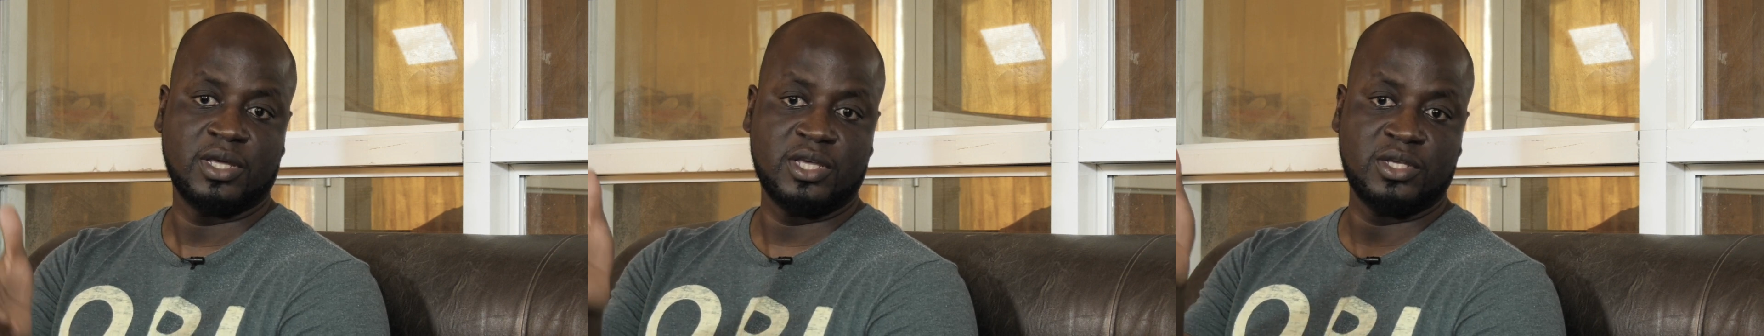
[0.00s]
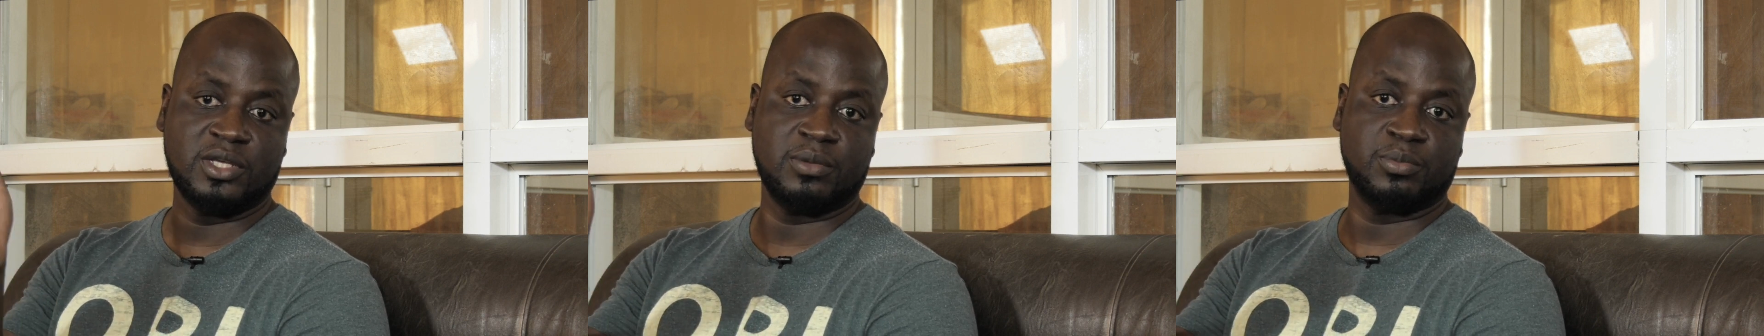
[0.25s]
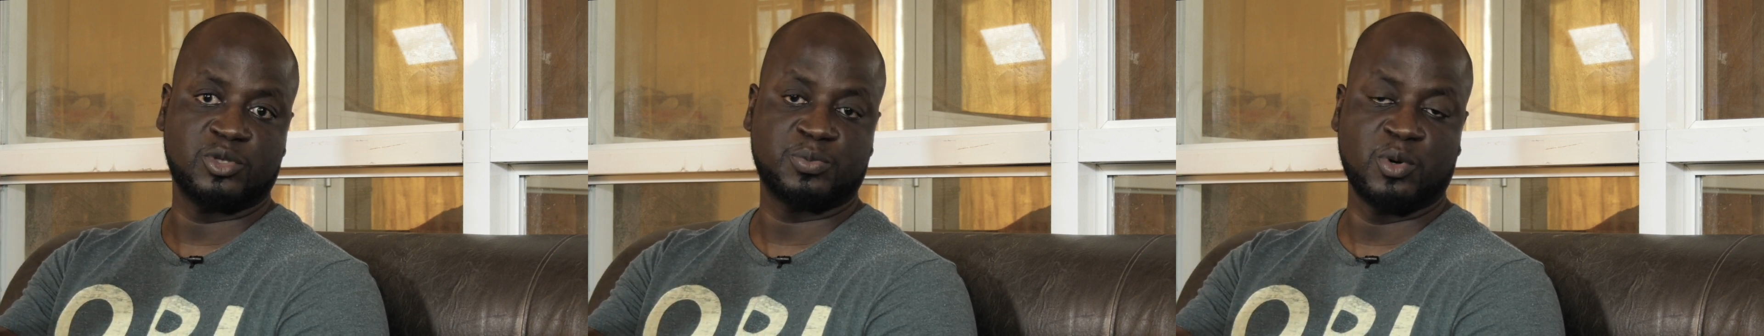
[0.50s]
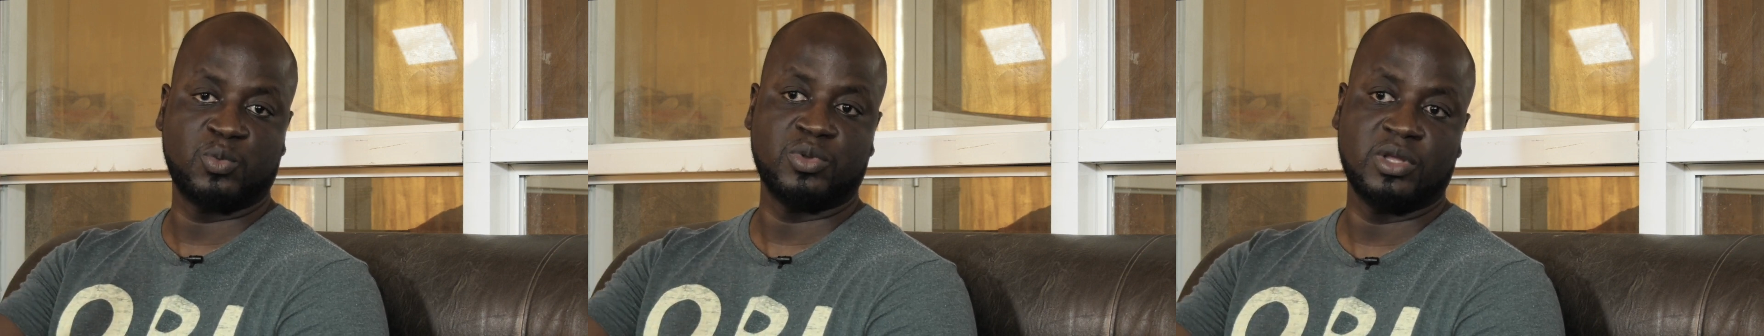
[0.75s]
he
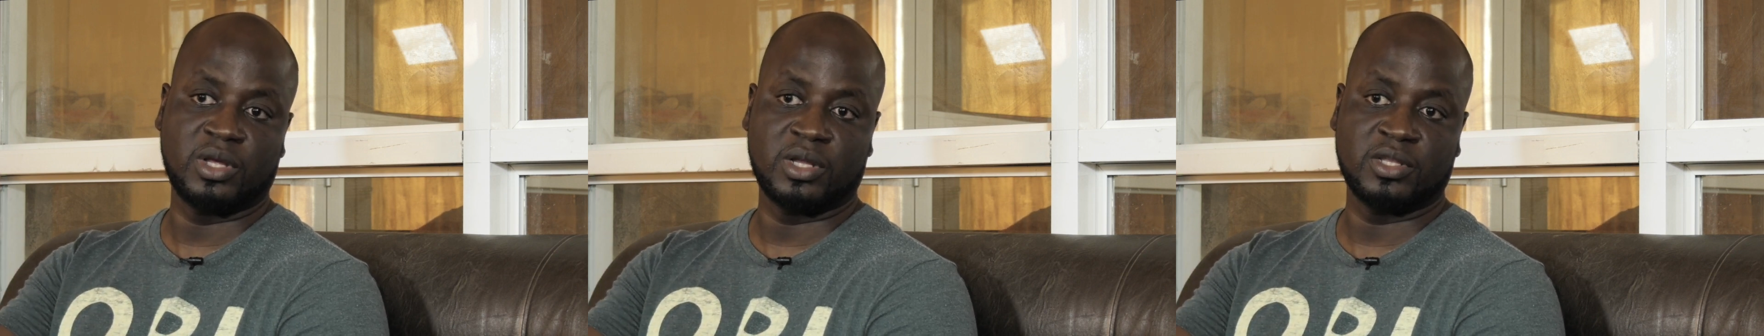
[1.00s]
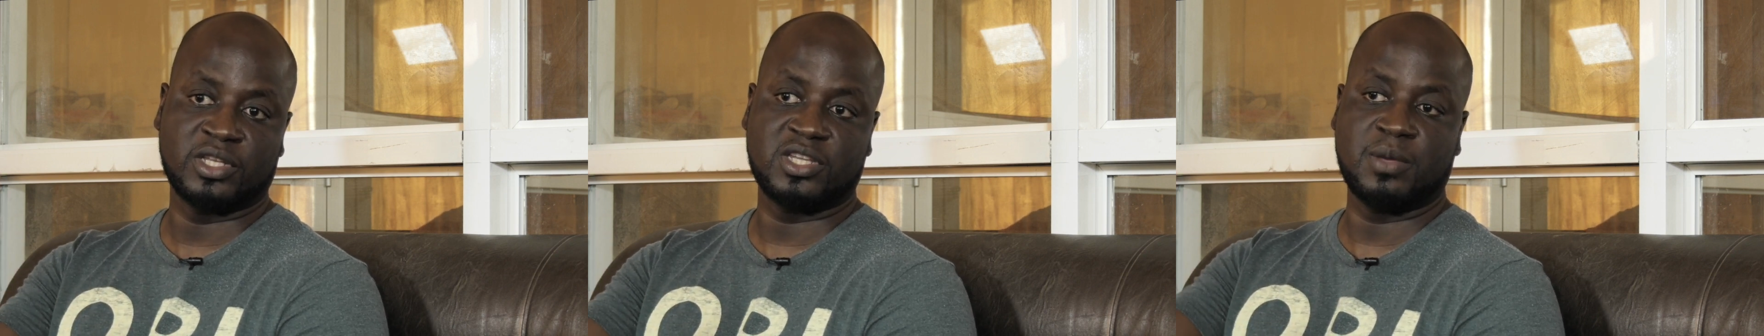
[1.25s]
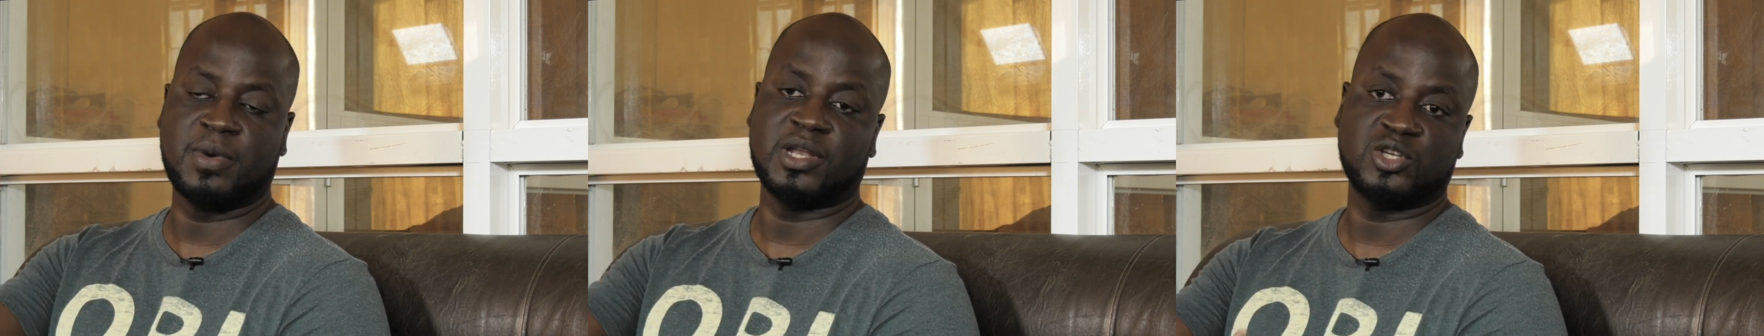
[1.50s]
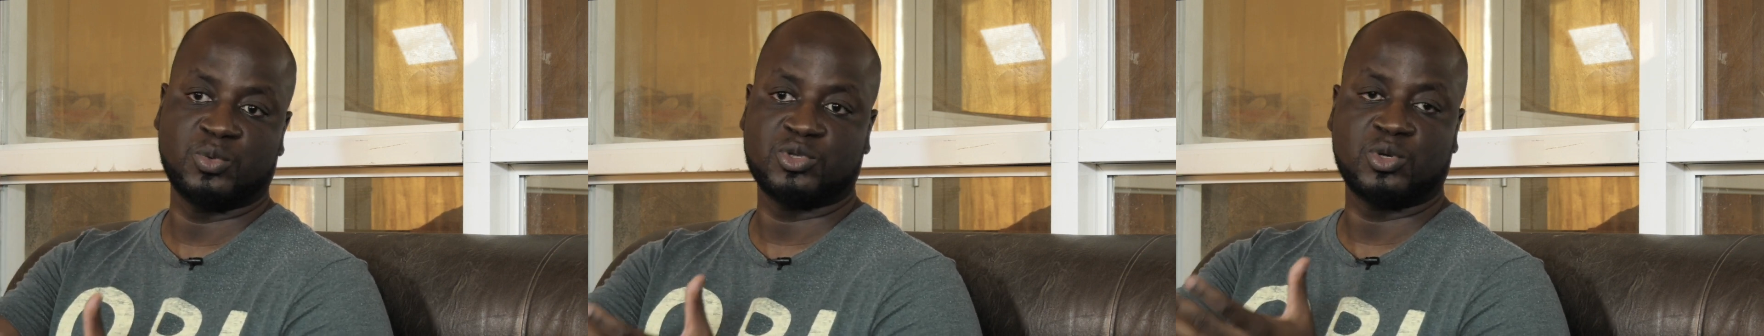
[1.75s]
spoke with the the team
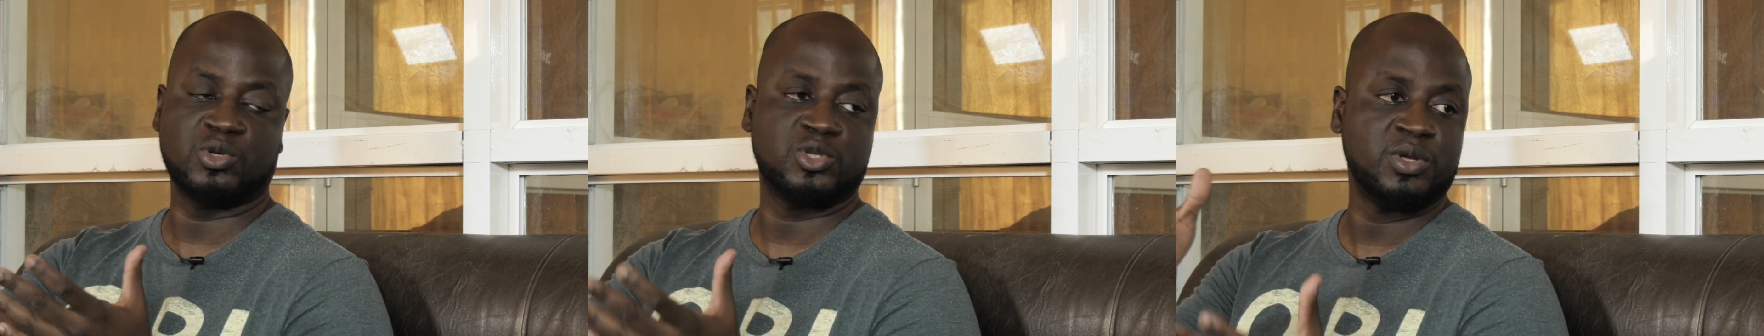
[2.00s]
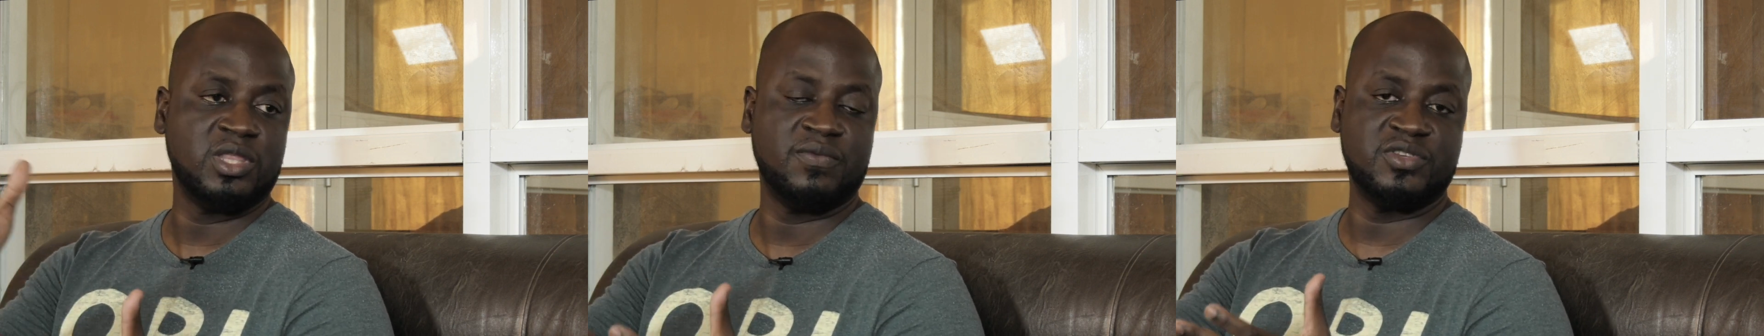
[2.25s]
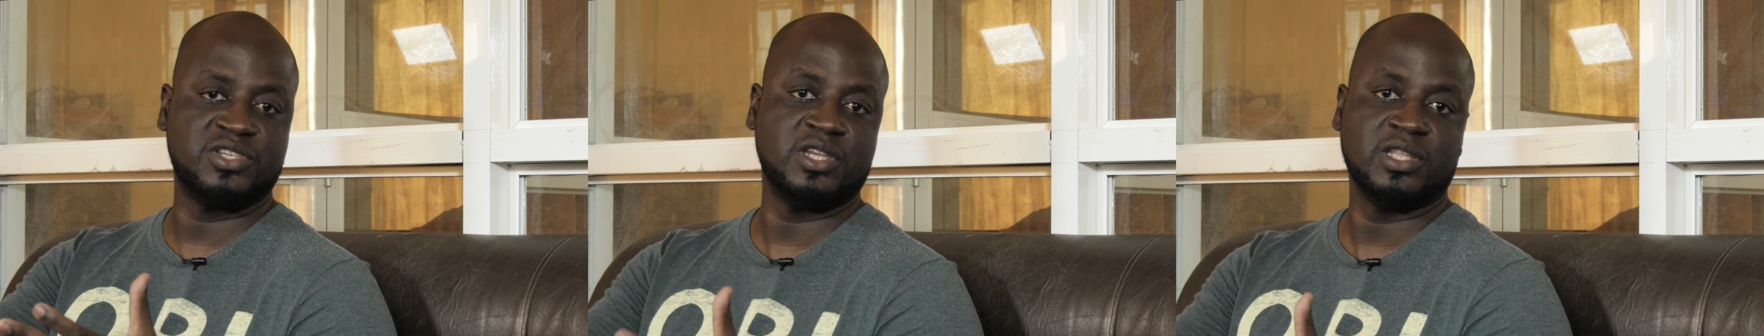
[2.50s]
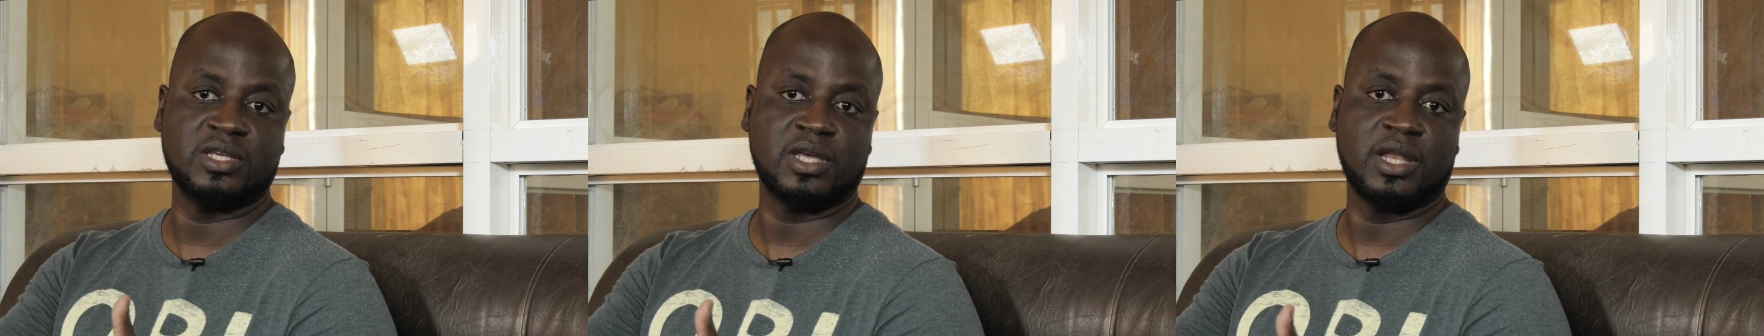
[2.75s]
manager was also in the
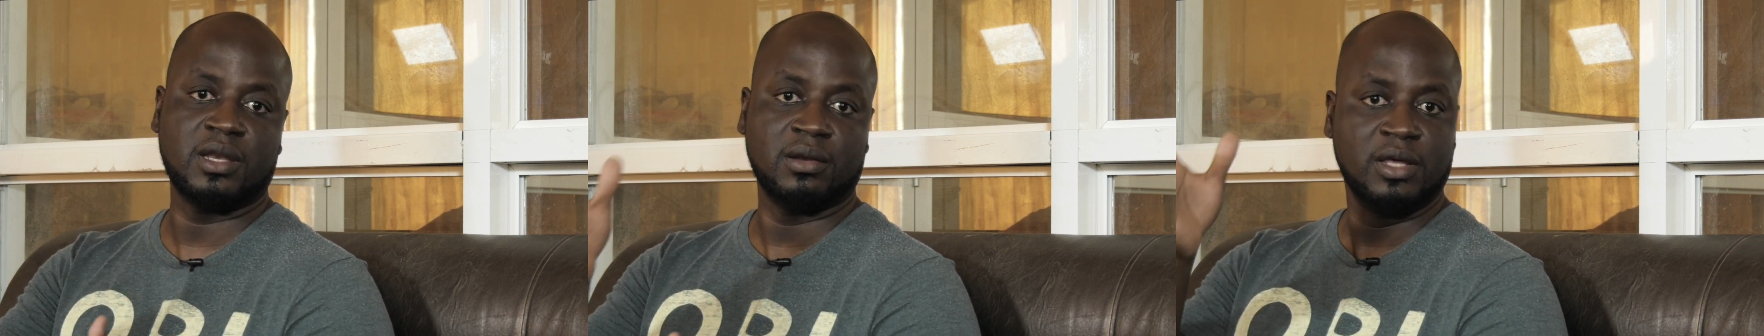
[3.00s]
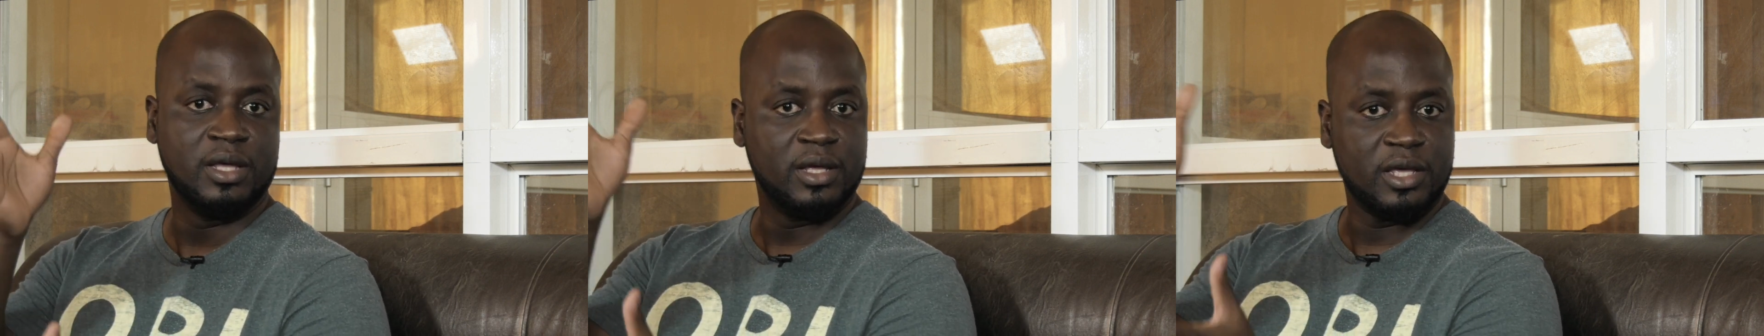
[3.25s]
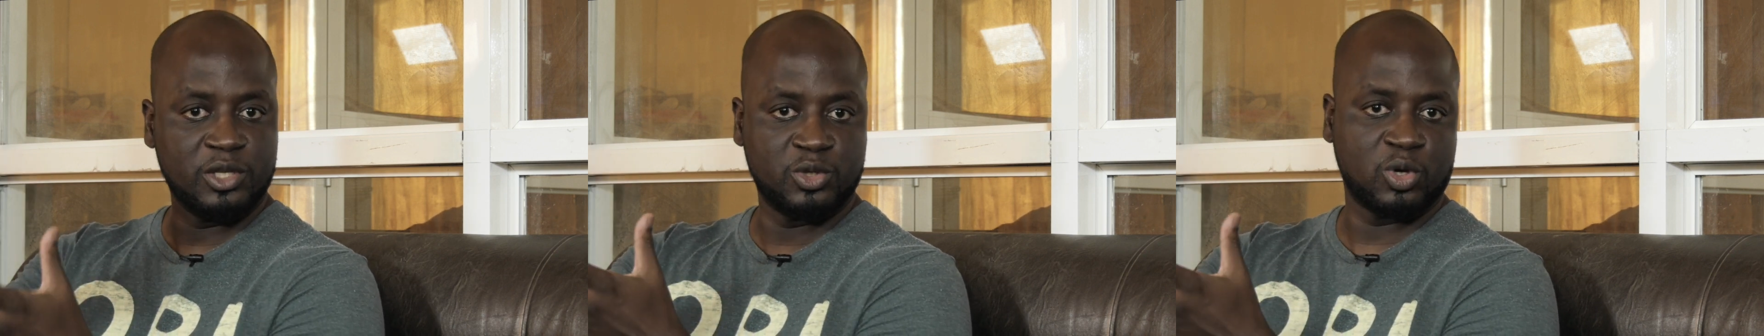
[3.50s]
vicinity, and he